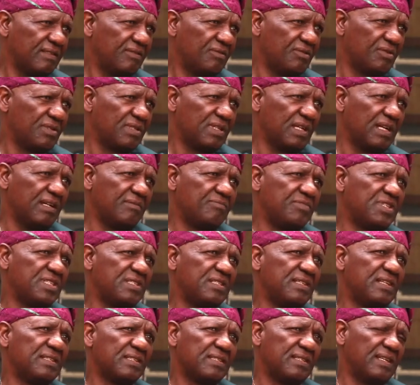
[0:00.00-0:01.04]
those are
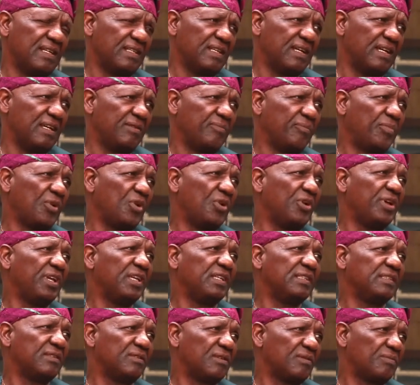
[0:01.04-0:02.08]
businesses that are
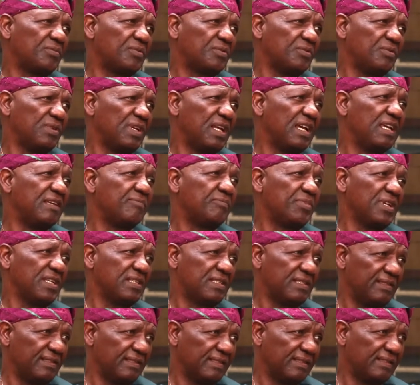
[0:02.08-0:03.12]
employing up to 9
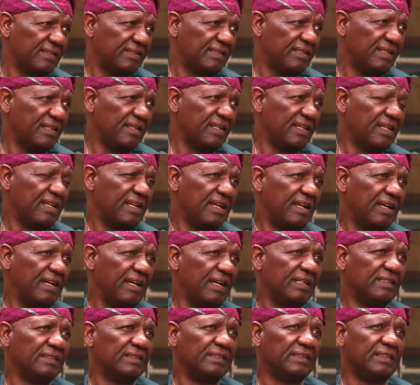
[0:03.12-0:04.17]
persons.
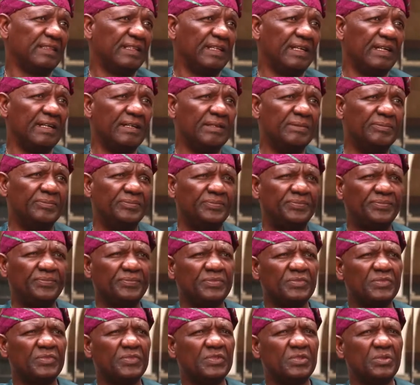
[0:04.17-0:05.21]
And
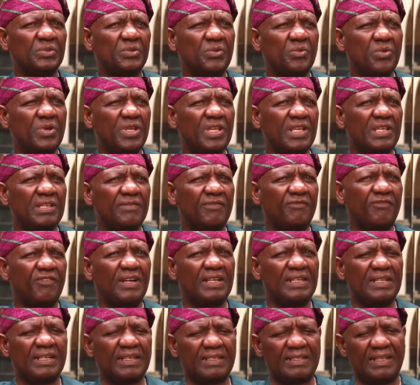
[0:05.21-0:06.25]
we
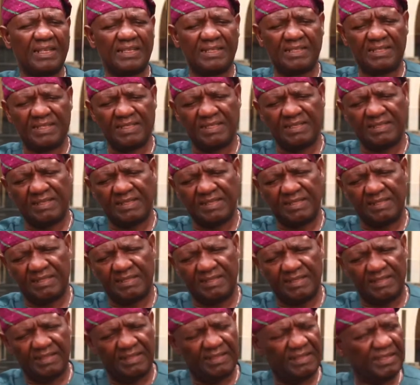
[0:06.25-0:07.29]
find out that
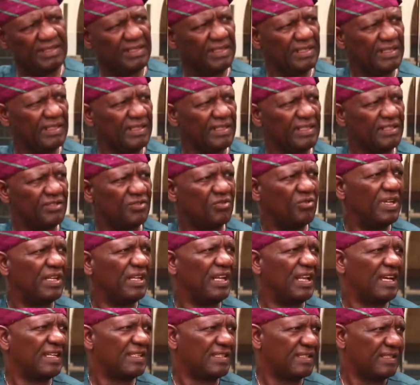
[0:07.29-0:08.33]
it's too
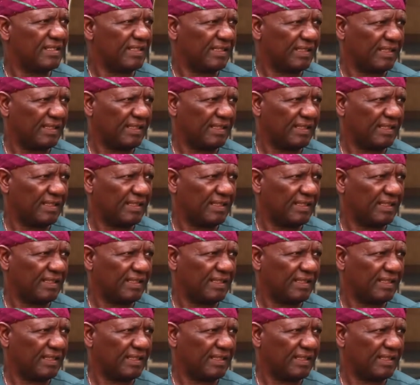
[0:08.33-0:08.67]
elastic.